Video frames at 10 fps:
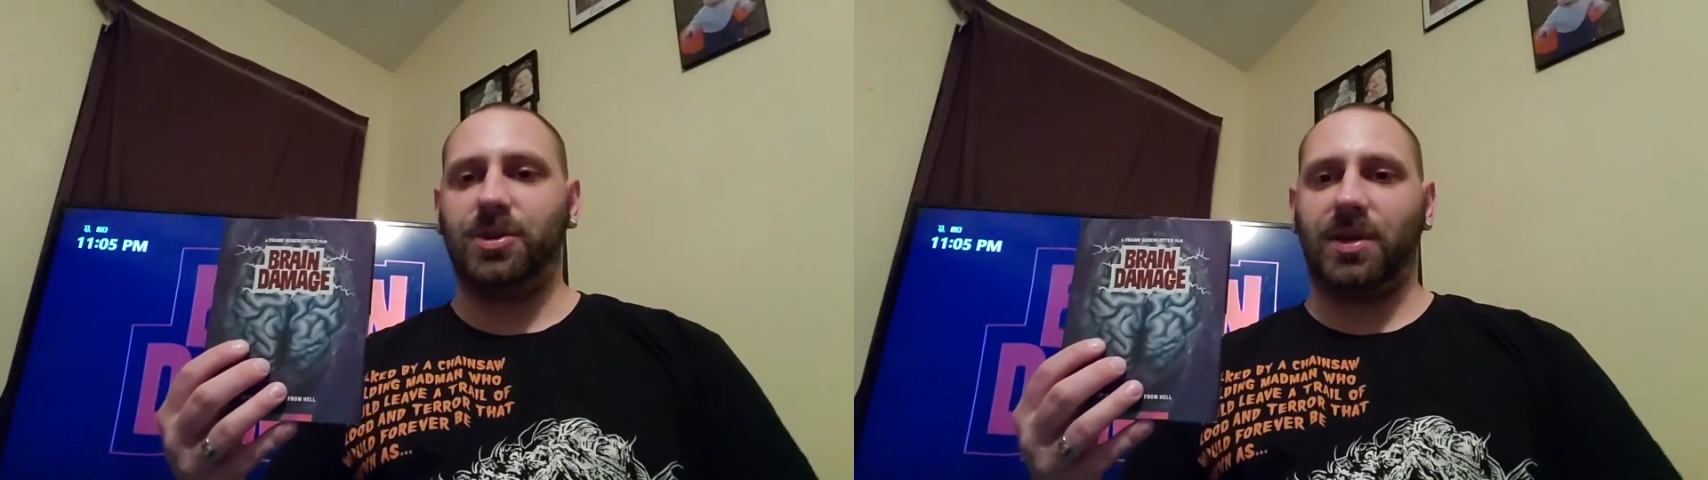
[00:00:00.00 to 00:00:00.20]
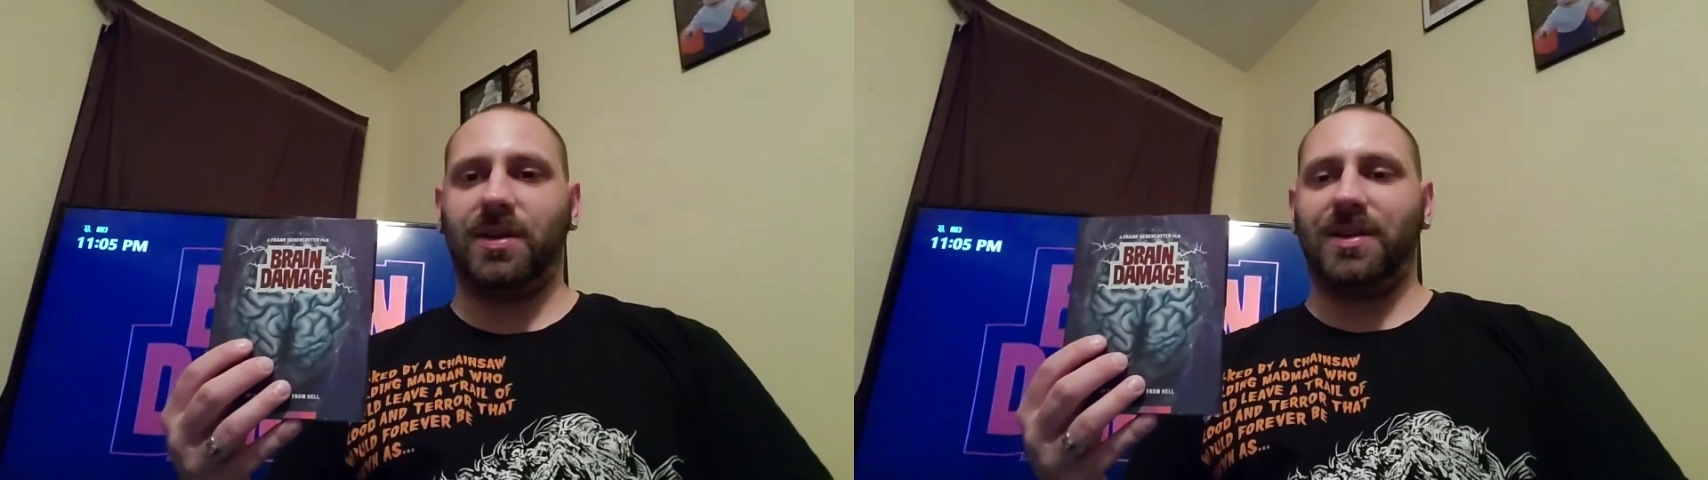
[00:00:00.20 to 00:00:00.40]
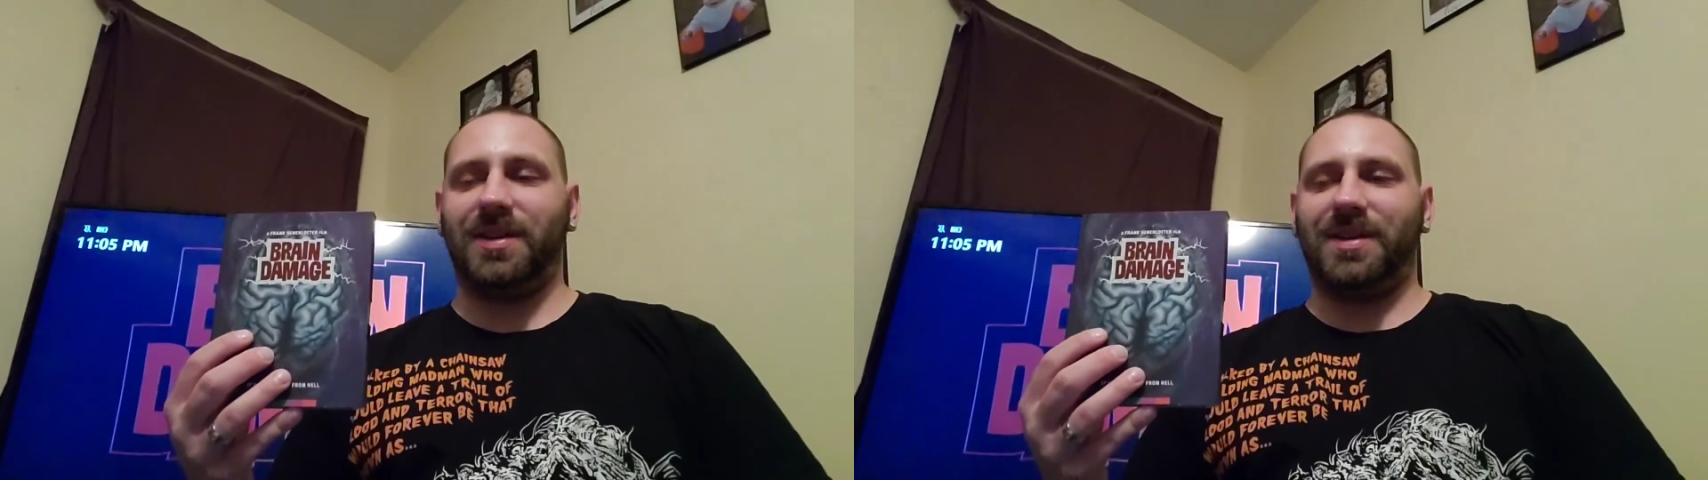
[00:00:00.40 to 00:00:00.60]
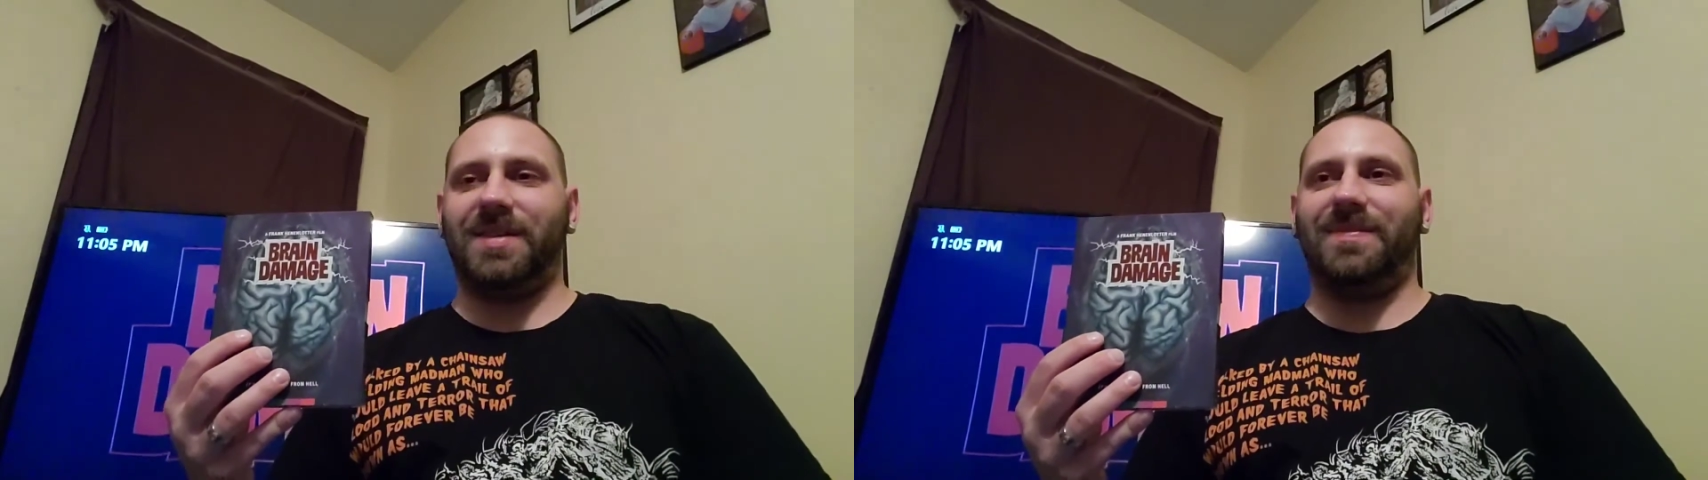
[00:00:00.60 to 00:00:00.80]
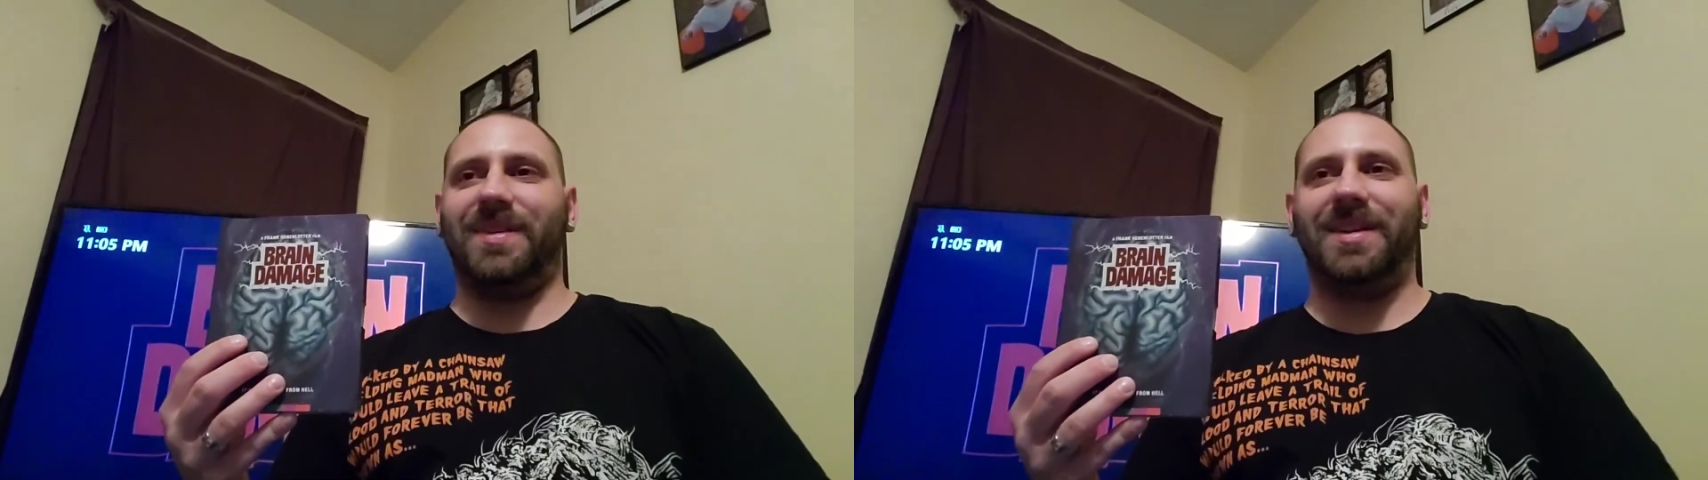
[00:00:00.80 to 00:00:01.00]
on
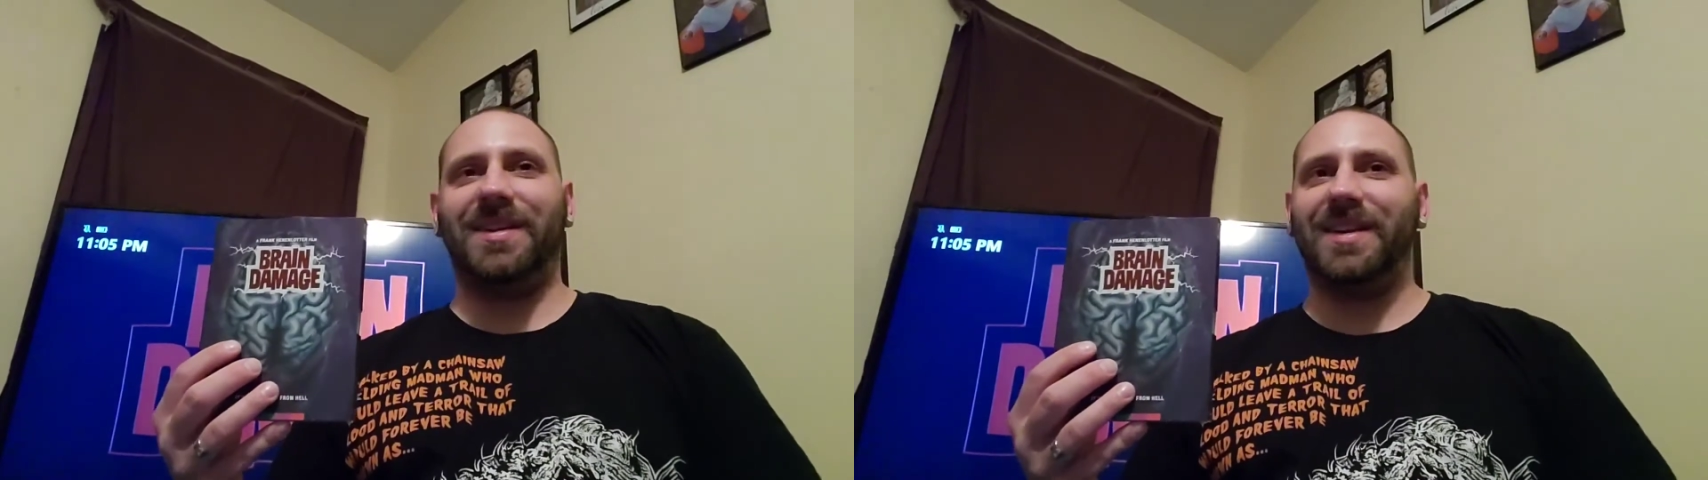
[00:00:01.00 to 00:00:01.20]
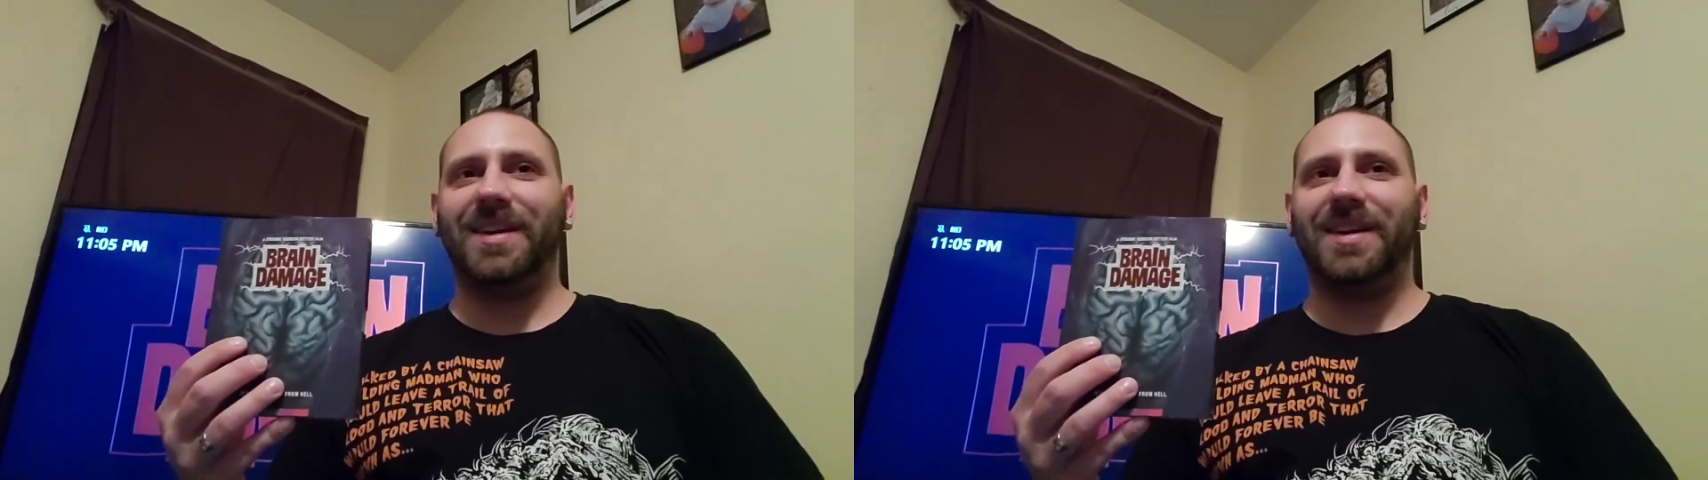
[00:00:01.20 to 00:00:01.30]
him,